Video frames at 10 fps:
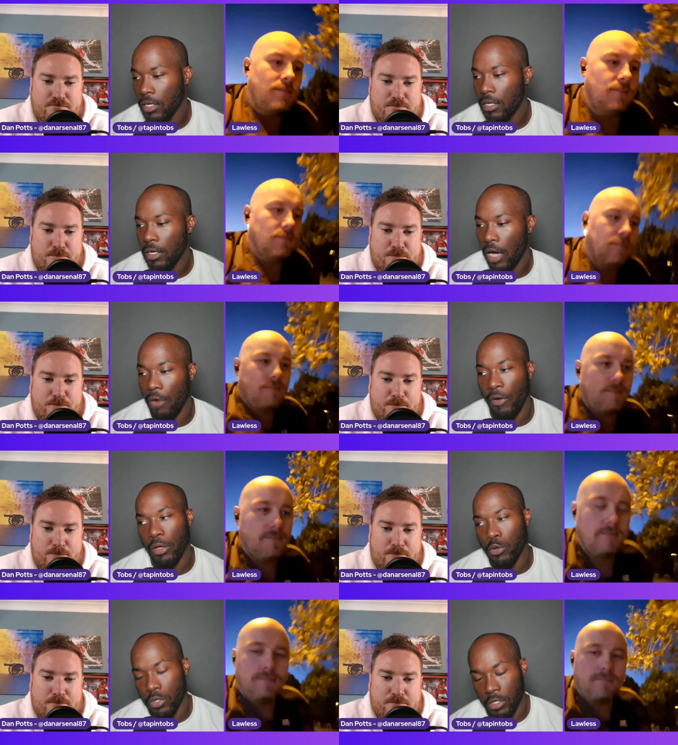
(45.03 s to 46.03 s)
Speaker 1: I rate
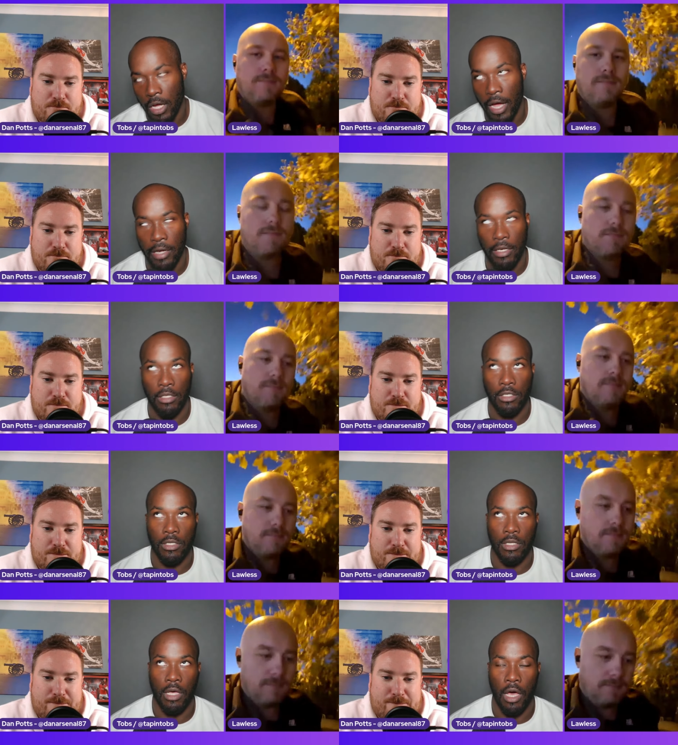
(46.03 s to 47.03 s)
Kudus higher than
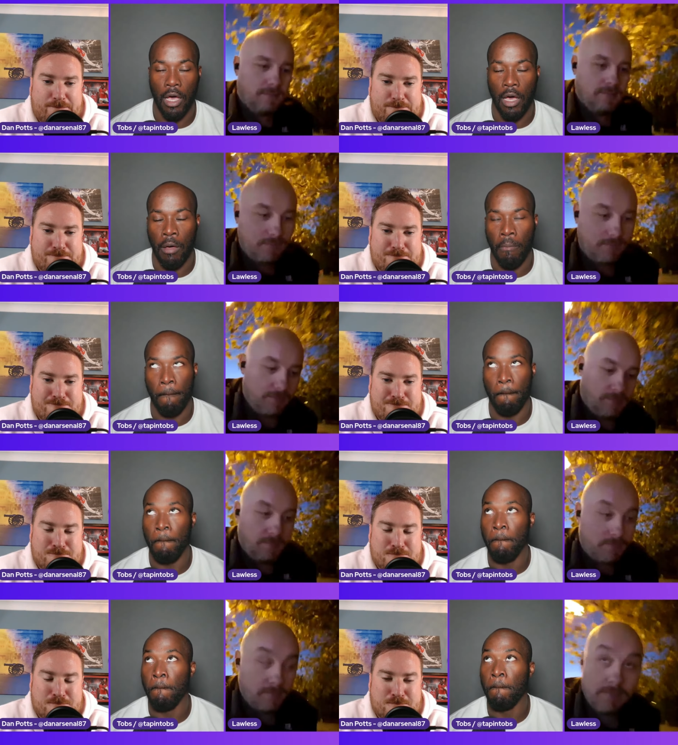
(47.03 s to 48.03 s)

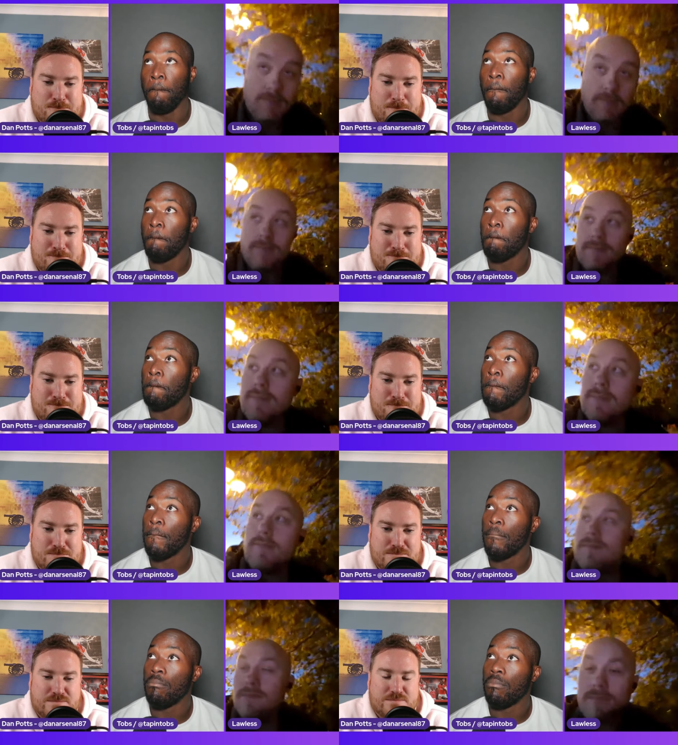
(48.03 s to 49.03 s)
um,
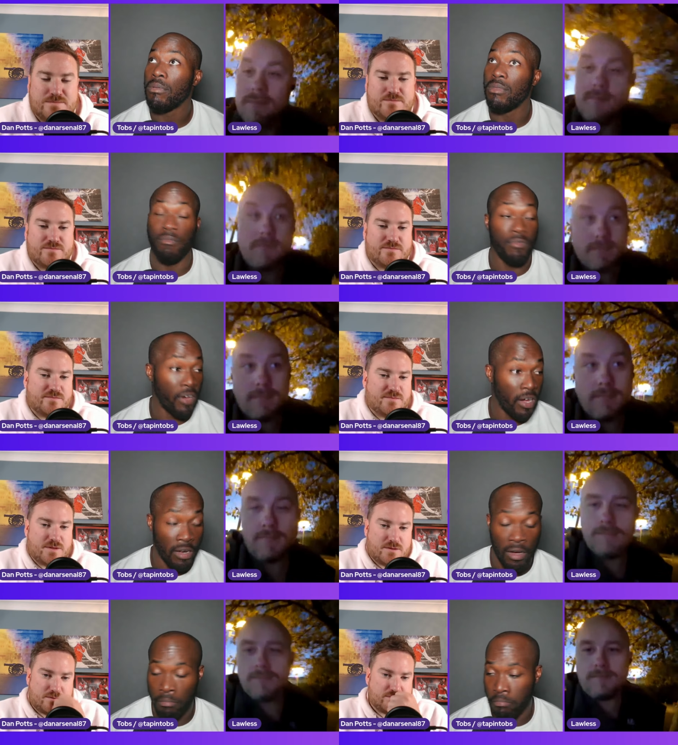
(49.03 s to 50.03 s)
than
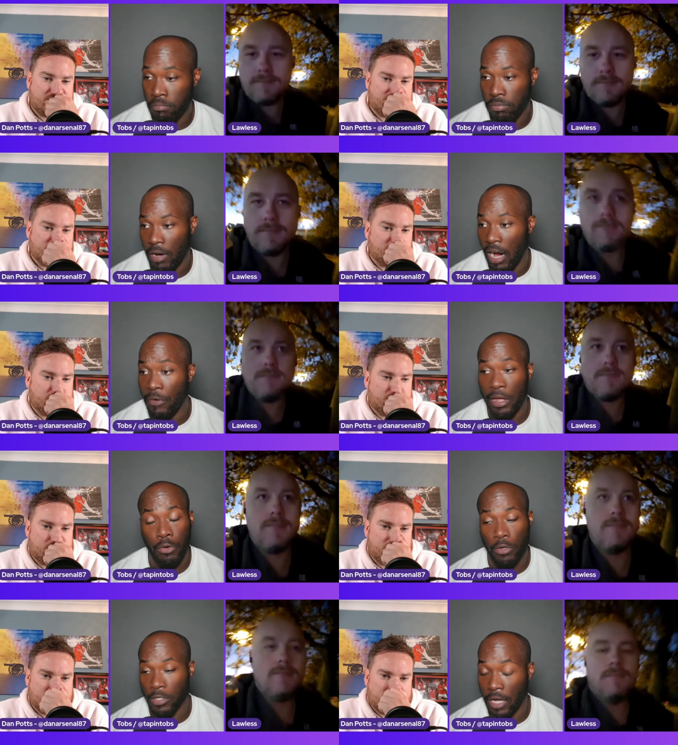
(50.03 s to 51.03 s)
Werner. I rate
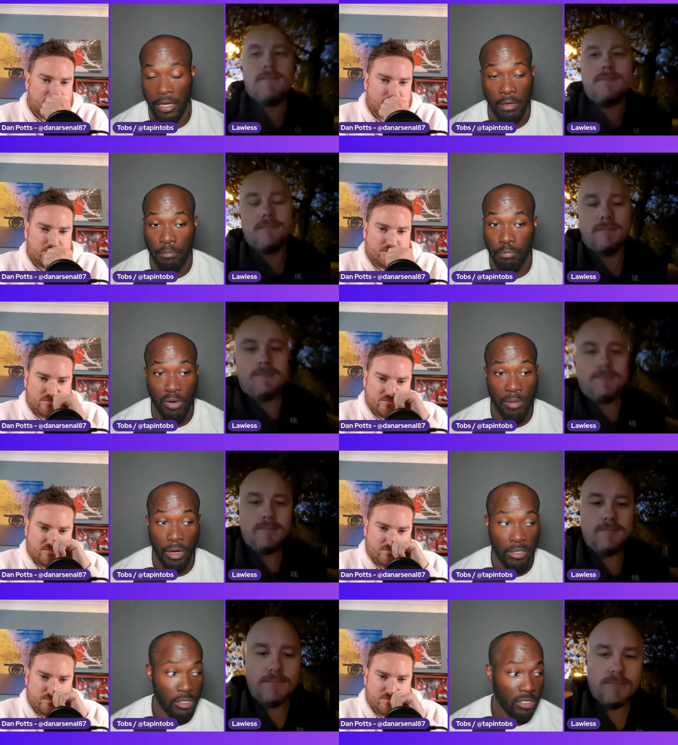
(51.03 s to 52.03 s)
Kudus higher than pretty
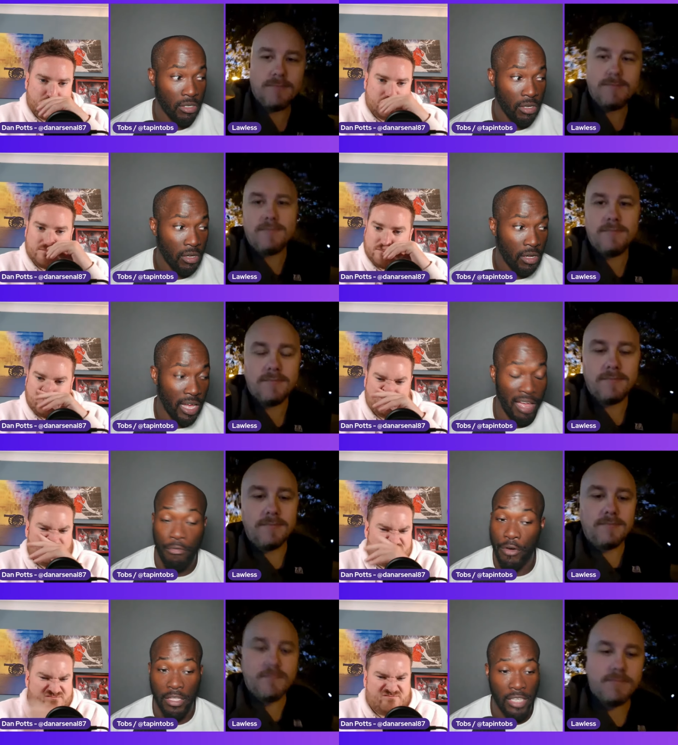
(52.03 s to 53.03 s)
much
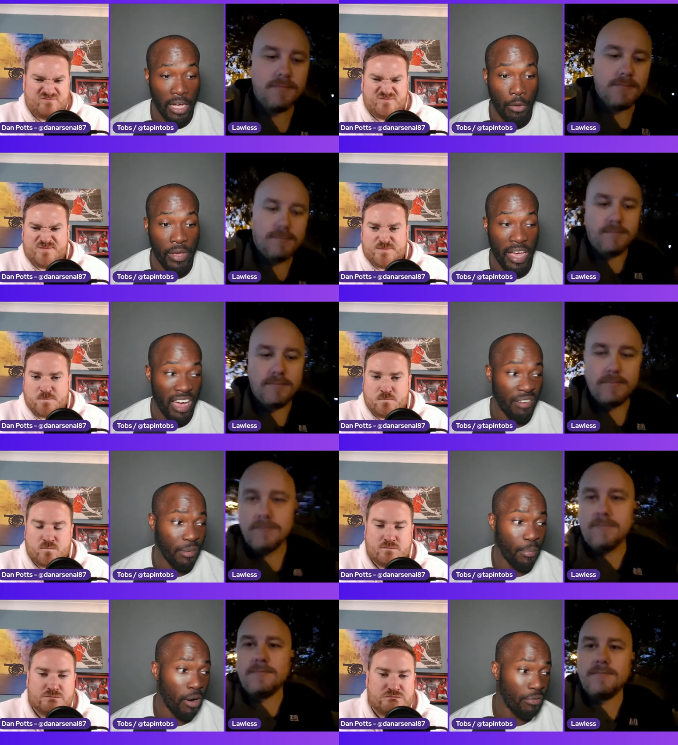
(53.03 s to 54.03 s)
every attacker we have,
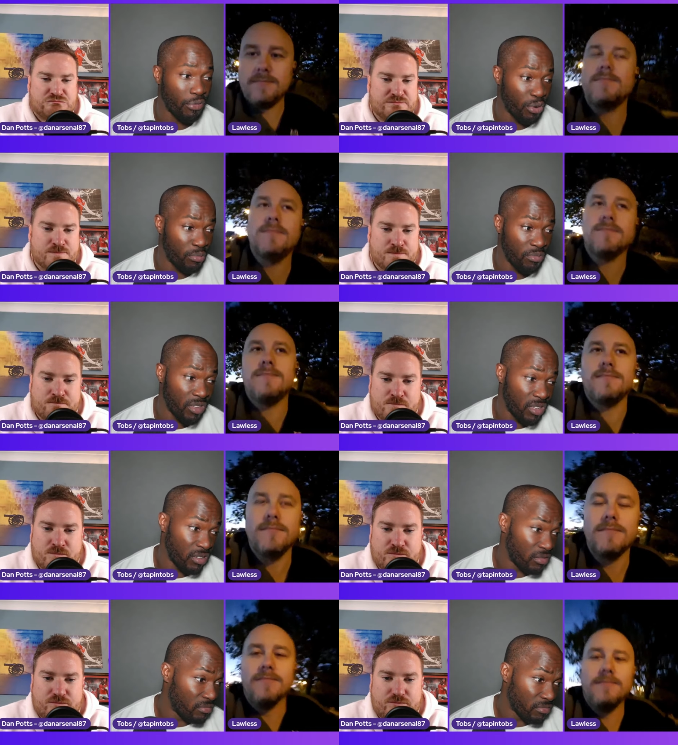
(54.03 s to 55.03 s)
apart from
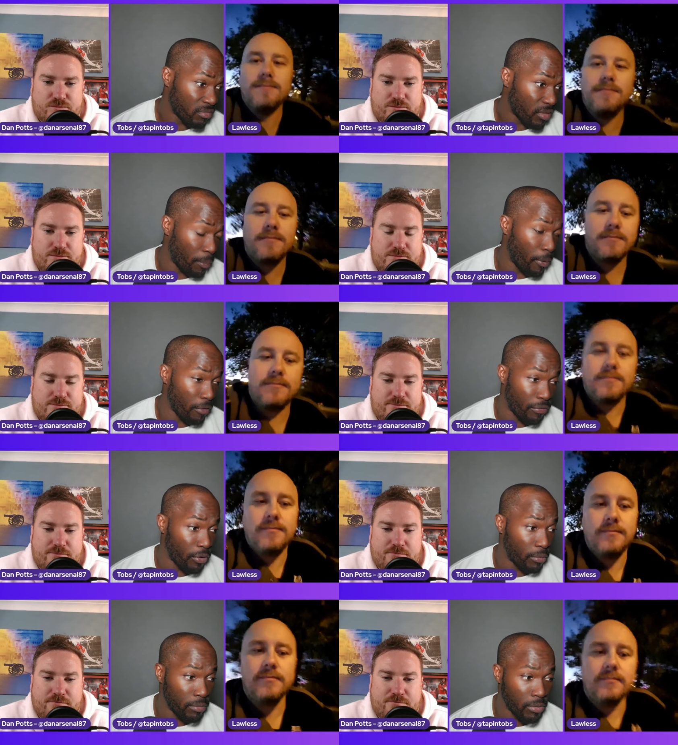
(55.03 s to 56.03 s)
apart
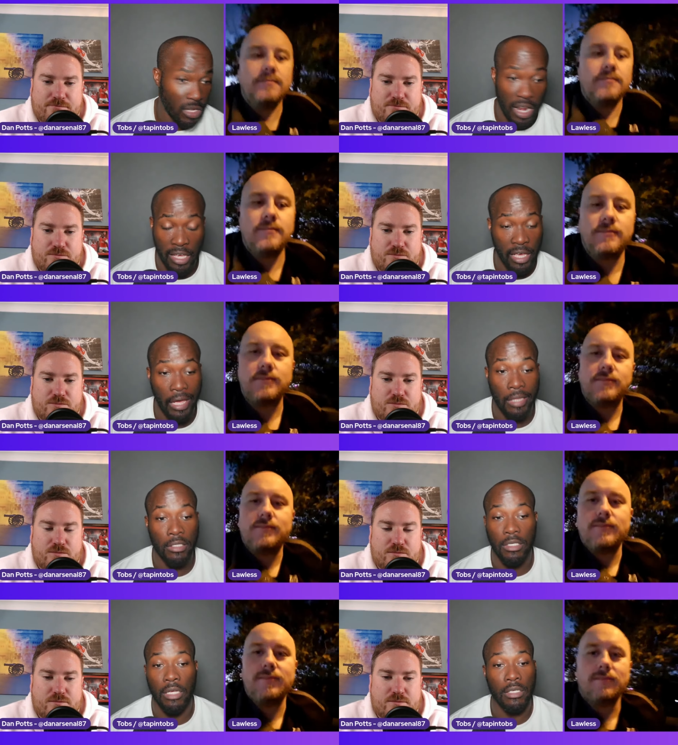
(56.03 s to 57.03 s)
from Solanke and
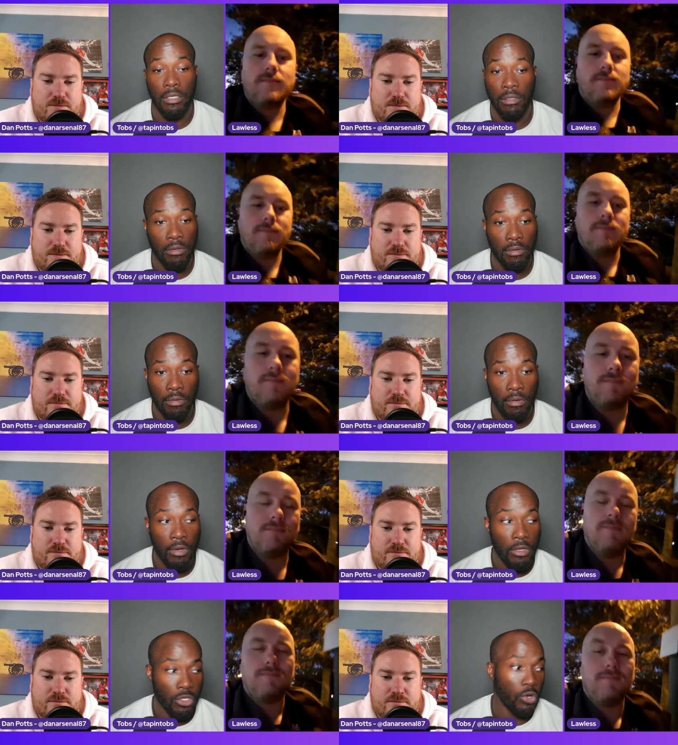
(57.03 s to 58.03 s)
Son.
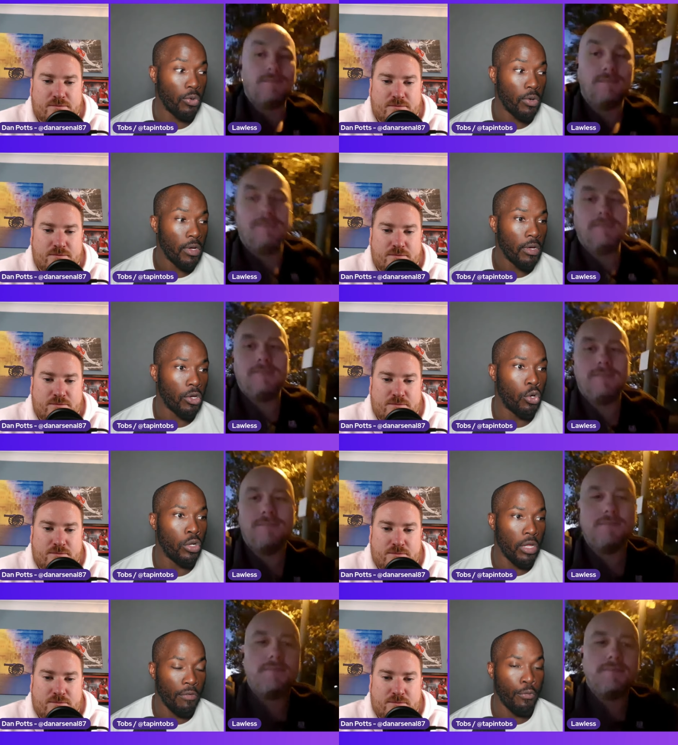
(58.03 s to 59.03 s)
So could
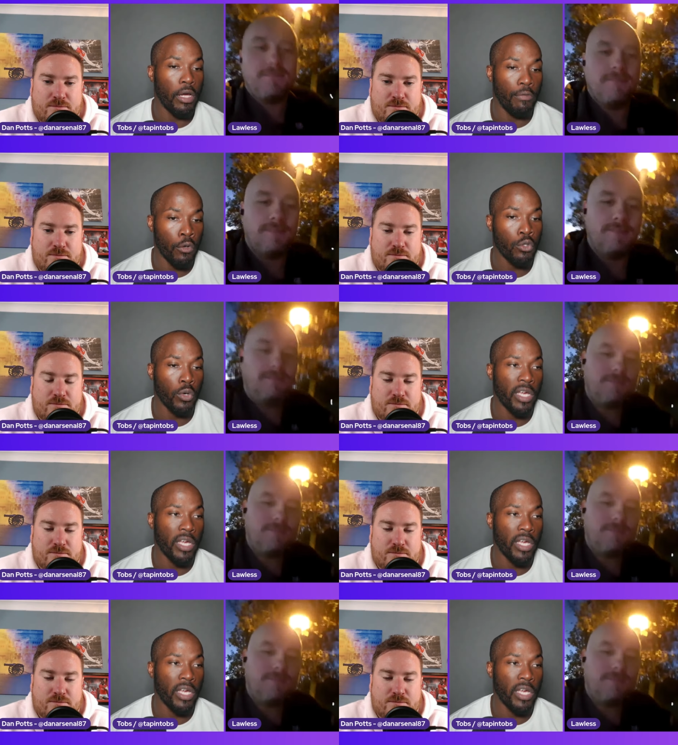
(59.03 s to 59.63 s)
if we're if we're talking